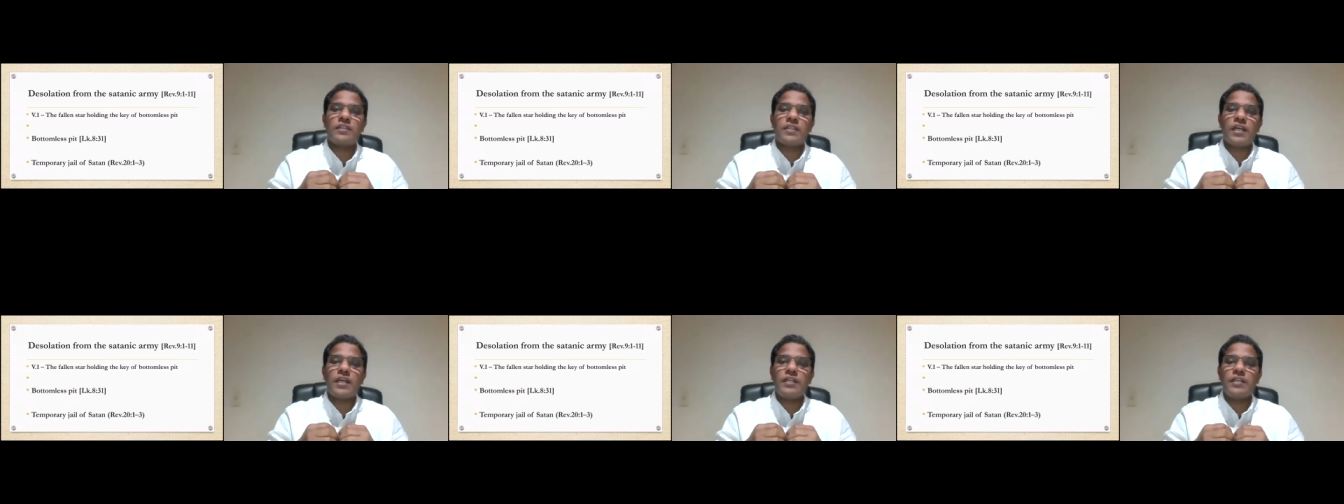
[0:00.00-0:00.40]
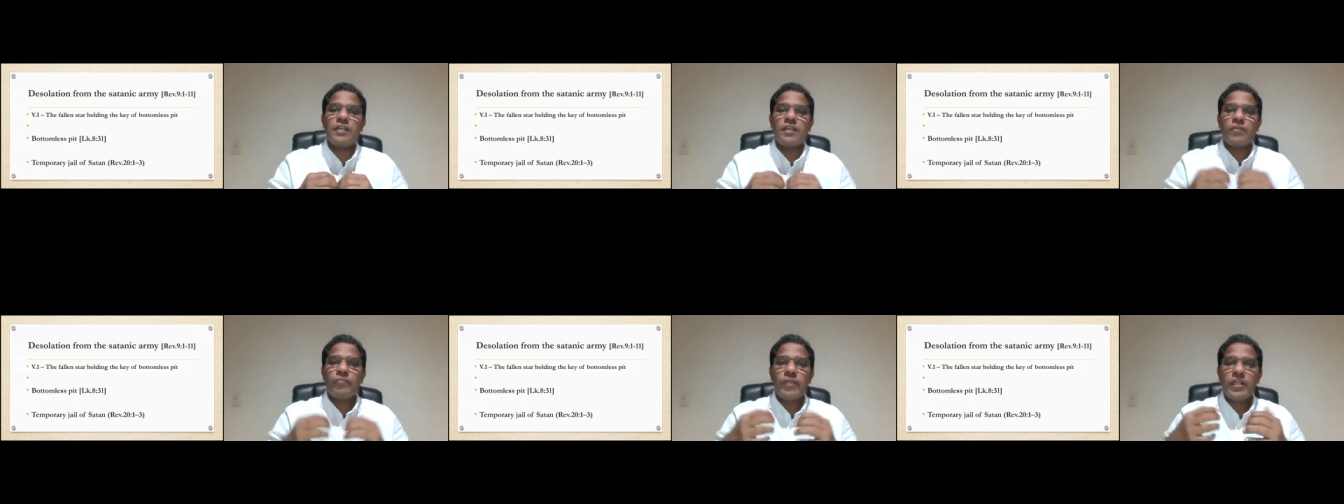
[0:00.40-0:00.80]
that
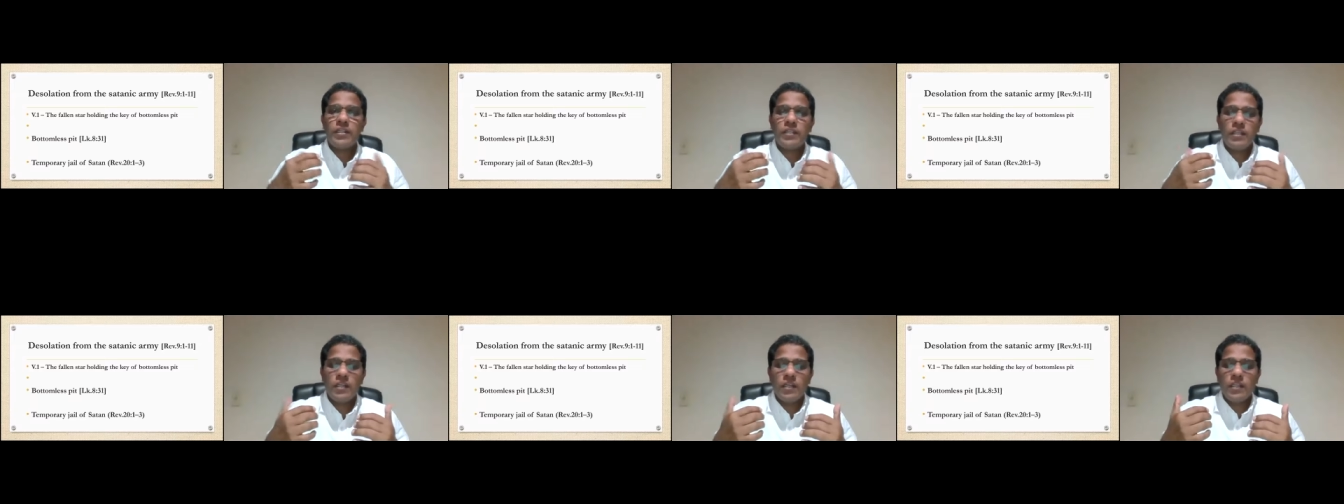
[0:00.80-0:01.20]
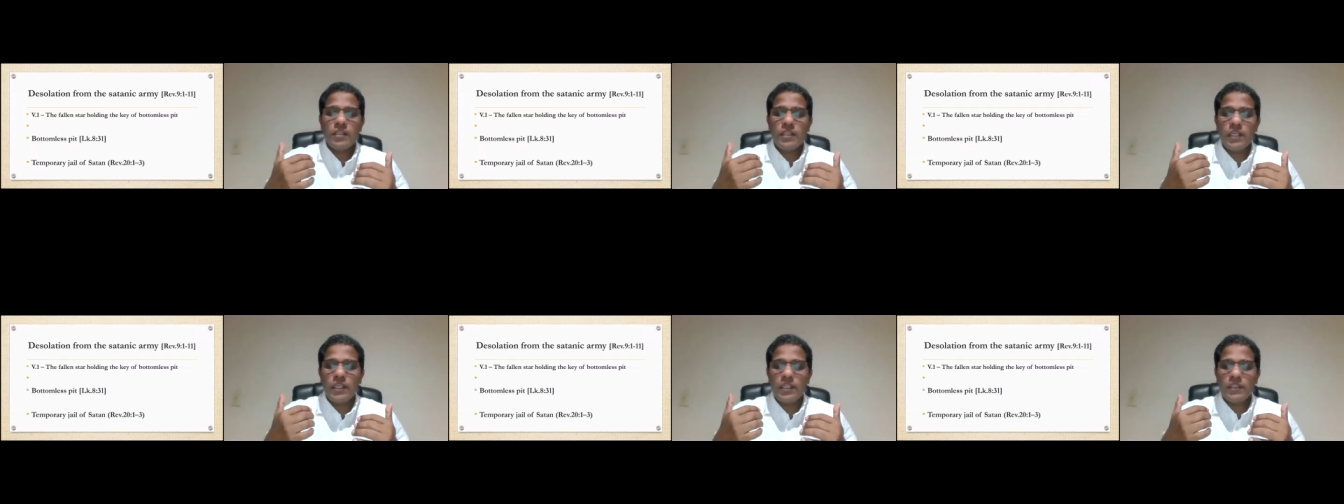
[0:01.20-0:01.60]
when
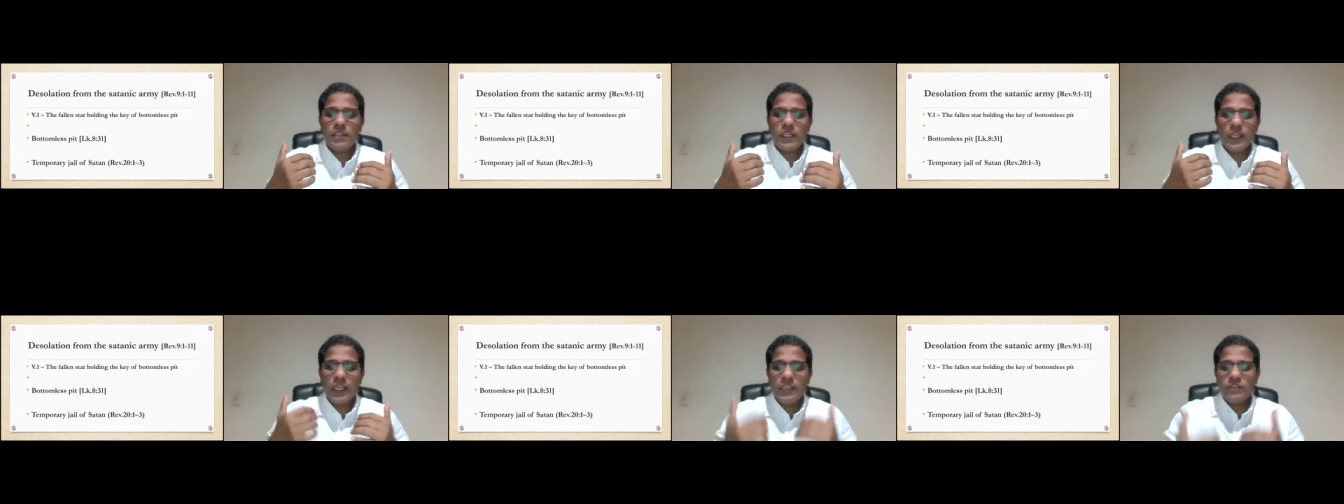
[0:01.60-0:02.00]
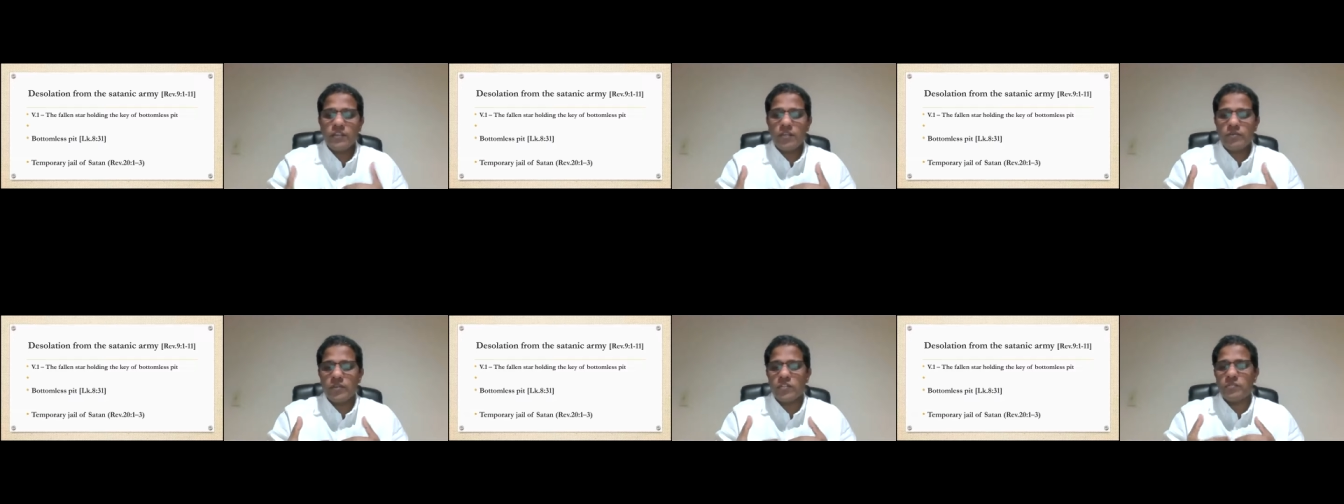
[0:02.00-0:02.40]
the, the angel
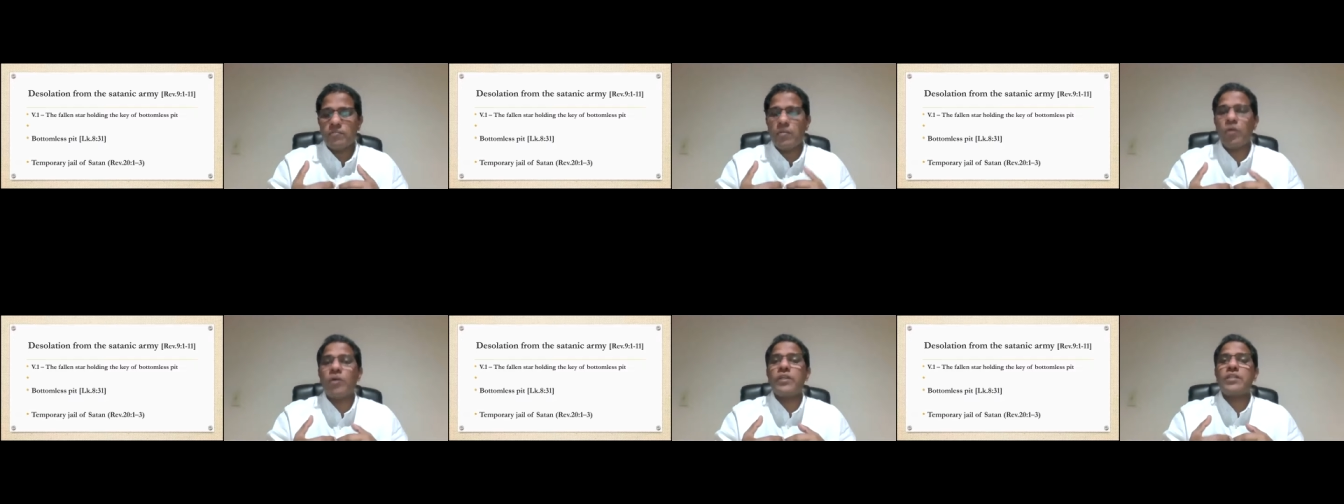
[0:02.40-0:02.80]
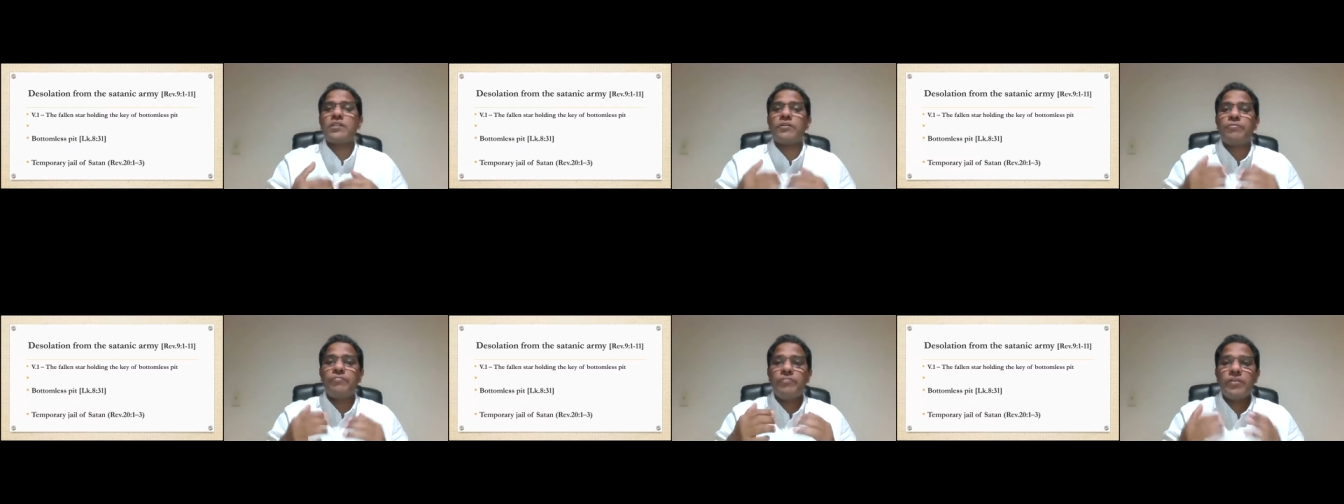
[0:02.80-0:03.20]
was blowing the
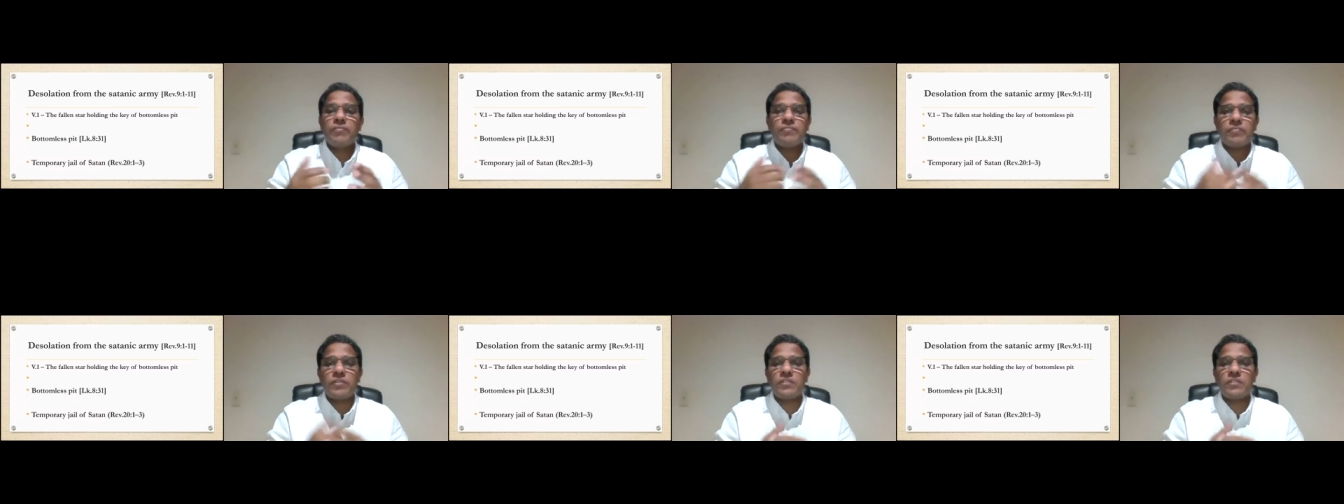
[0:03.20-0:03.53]
fifth,